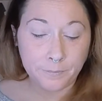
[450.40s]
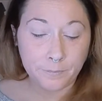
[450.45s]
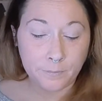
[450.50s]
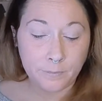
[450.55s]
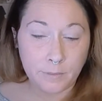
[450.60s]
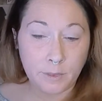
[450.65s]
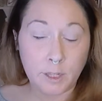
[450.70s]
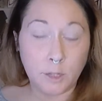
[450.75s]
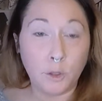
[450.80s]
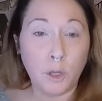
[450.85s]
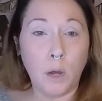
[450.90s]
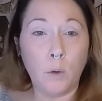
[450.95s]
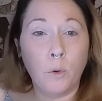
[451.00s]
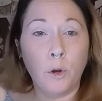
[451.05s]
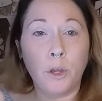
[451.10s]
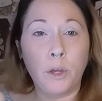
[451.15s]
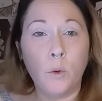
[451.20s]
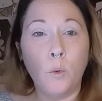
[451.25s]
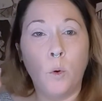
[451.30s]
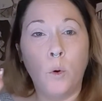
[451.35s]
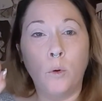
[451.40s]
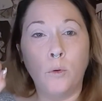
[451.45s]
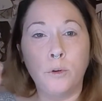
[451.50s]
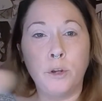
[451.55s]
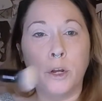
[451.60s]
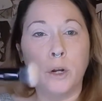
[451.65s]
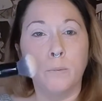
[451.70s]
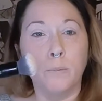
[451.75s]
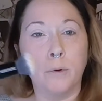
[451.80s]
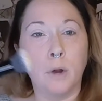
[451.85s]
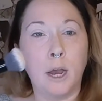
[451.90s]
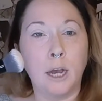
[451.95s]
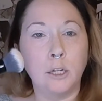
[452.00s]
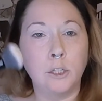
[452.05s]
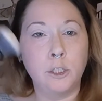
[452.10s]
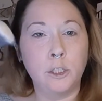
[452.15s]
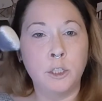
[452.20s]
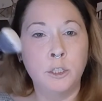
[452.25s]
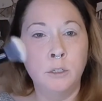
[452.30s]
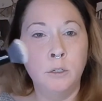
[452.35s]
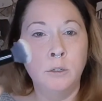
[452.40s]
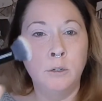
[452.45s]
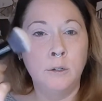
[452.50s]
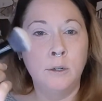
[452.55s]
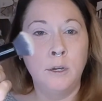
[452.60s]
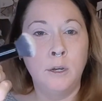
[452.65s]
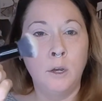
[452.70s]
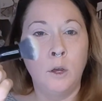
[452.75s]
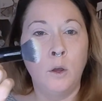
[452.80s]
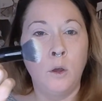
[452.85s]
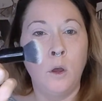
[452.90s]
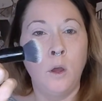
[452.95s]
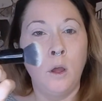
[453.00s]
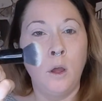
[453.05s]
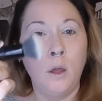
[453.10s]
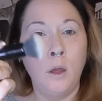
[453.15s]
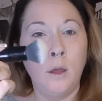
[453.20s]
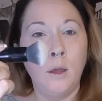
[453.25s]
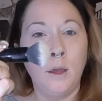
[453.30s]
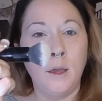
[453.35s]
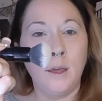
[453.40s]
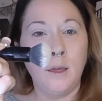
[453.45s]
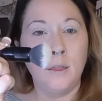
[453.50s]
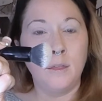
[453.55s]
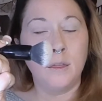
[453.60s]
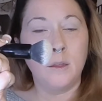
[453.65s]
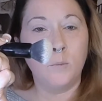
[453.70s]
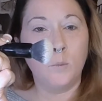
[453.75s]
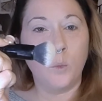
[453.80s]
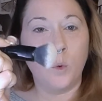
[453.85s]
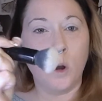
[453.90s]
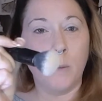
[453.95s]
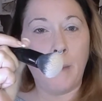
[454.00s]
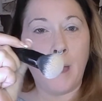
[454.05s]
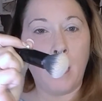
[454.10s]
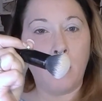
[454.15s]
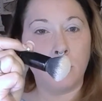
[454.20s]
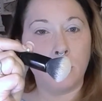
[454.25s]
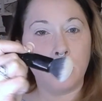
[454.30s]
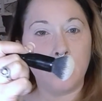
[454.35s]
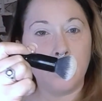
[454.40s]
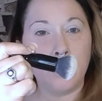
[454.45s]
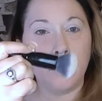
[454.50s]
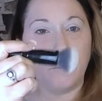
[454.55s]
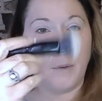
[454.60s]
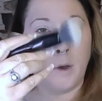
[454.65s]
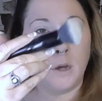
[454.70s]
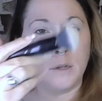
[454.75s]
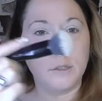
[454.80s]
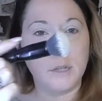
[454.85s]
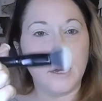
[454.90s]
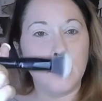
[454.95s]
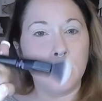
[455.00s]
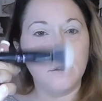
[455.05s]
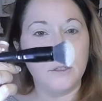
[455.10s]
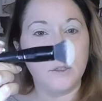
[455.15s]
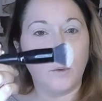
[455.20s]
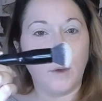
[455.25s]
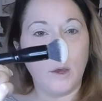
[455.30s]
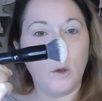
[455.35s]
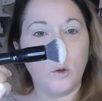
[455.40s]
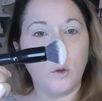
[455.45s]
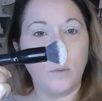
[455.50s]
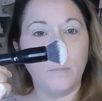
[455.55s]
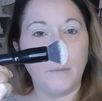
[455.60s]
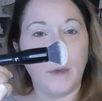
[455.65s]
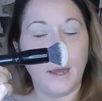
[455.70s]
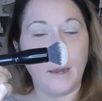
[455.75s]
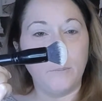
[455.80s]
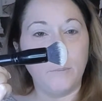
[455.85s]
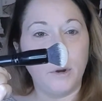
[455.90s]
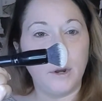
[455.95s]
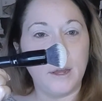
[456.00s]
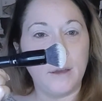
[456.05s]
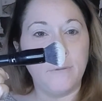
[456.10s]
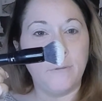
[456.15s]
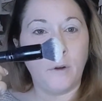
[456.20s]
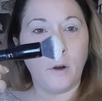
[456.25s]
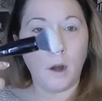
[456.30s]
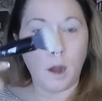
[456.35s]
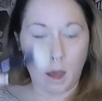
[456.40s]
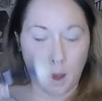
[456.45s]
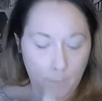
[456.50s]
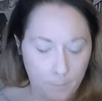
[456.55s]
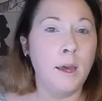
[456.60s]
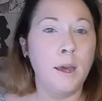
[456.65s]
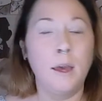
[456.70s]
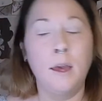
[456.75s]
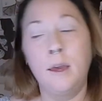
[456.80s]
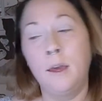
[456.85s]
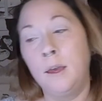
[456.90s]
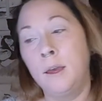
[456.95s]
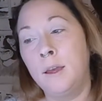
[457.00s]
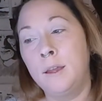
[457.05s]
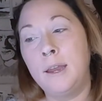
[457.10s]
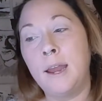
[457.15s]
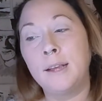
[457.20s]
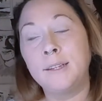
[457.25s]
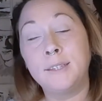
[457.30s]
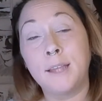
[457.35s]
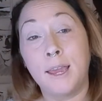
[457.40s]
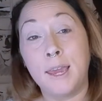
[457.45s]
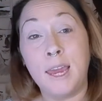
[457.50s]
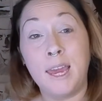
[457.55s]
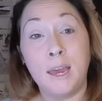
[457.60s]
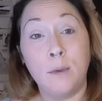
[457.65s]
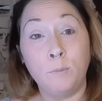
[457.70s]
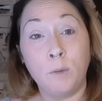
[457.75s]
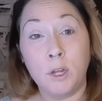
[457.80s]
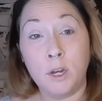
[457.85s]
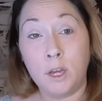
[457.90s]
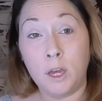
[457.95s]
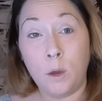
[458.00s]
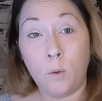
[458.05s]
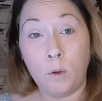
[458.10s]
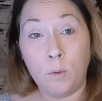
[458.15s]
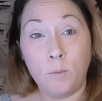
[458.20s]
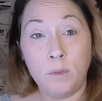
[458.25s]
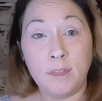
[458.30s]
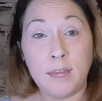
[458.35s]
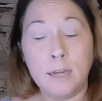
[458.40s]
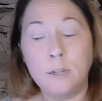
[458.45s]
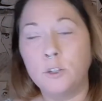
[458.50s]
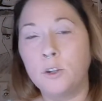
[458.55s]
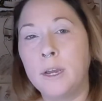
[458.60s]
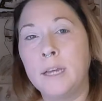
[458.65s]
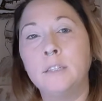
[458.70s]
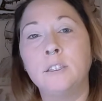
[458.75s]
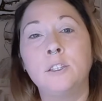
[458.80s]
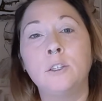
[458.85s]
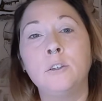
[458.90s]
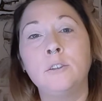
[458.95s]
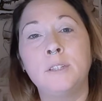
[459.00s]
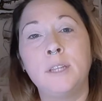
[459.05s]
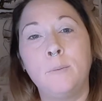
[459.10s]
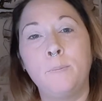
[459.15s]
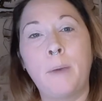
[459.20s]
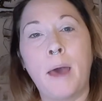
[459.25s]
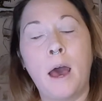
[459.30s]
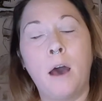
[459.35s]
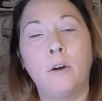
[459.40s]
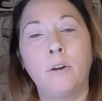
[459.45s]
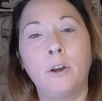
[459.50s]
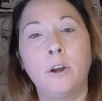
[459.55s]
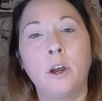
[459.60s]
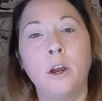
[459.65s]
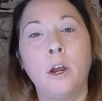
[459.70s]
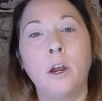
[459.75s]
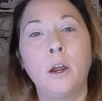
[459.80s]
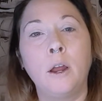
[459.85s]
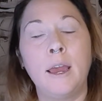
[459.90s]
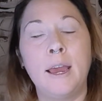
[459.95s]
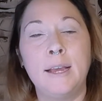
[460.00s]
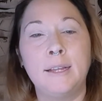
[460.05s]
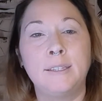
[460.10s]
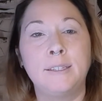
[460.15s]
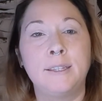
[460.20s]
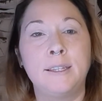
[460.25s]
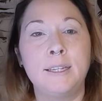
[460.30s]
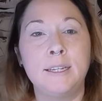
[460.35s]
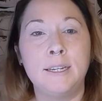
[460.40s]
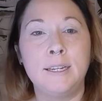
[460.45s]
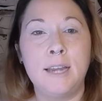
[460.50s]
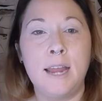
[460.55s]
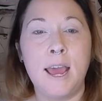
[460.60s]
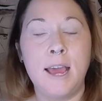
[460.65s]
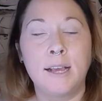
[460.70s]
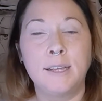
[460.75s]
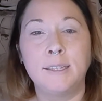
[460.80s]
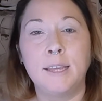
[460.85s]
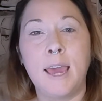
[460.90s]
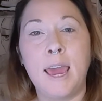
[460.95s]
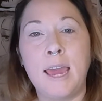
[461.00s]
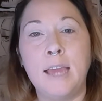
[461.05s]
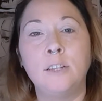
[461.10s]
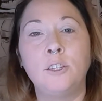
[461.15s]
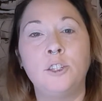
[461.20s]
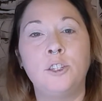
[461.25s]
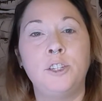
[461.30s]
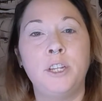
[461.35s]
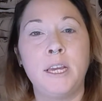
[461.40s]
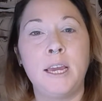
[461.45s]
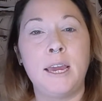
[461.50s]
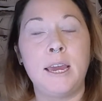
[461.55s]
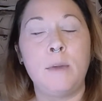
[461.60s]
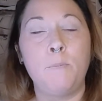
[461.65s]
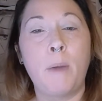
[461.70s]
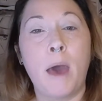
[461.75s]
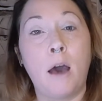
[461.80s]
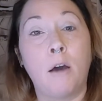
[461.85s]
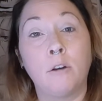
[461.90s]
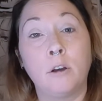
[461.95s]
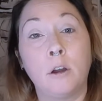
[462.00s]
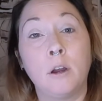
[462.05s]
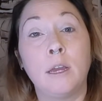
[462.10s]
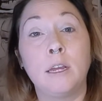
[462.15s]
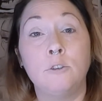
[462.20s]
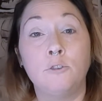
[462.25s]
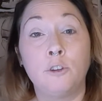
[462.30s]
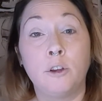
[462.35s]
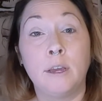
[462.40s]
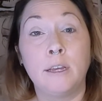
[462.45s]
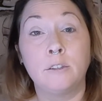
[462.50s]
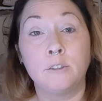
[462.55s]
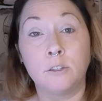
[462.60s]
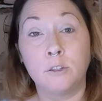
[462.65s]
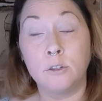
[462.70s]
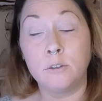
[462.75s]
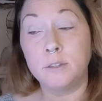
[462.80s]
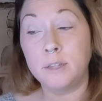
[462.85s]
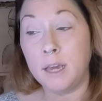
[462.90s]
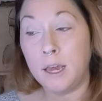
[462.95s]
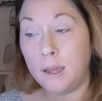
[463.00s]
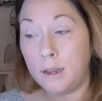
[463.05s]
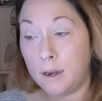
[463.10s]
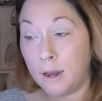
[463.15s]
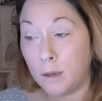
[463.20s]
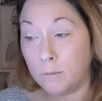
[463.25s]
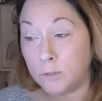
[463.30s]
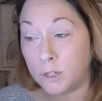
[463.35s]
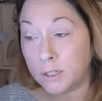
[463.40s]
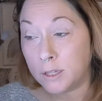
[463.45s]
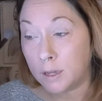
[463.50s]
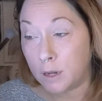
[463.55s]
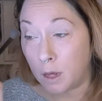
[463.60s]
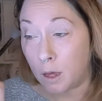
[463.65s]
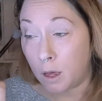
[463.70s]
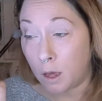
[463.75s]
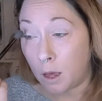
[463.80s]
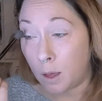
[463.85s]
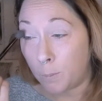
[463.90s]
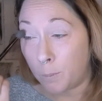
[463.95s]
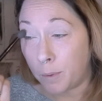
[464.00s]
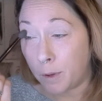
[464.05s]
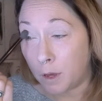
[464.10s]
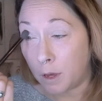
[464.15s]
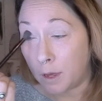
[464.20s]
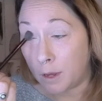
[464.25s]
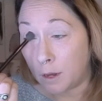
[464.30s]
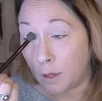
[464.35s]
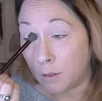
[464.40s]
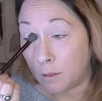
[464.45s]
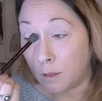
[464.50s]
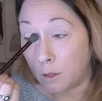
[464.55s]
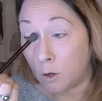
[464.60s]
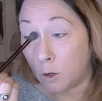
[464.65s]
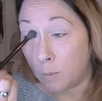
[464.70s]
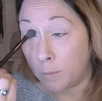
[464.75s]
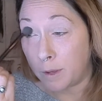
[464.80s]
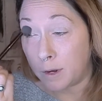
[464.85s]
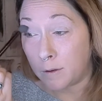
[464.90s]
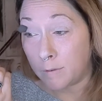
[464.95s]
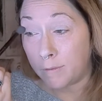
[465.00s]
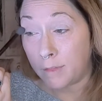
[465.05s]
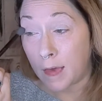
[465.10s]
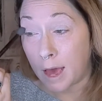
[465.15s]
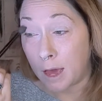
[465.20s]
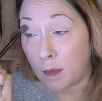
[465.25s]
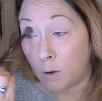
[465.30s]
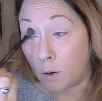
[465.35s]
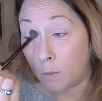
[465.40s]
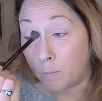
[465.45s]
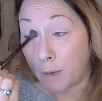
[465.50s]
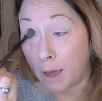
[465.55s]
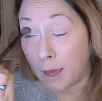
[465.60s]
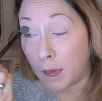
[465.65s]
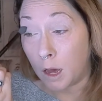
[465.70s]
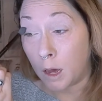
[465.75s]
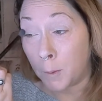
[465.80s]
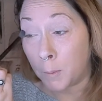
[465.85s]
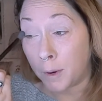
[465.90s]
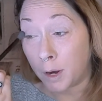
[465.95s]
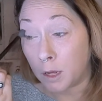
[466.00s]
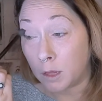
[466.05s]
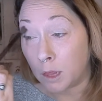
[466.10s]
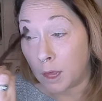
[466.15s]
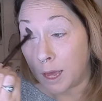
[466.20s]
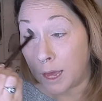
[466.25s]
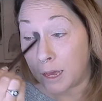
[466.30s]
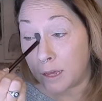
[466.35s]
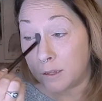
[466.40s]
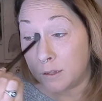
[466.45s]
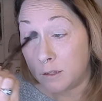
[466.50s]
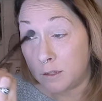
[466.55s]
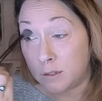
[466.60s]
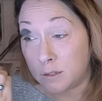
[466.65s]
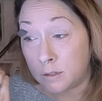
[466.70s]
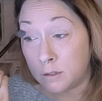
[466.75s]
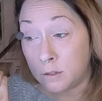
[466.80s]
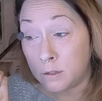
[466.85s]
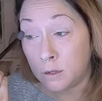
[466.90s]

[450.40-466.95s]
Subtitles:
lower you hold your brush, the more powder you deposit. So I hold mine pretty far up. Next, I am going to go in with that translucent powder. It's the NYX HD powder in translucent. I'm just going to put a little bit of that on my upper lids.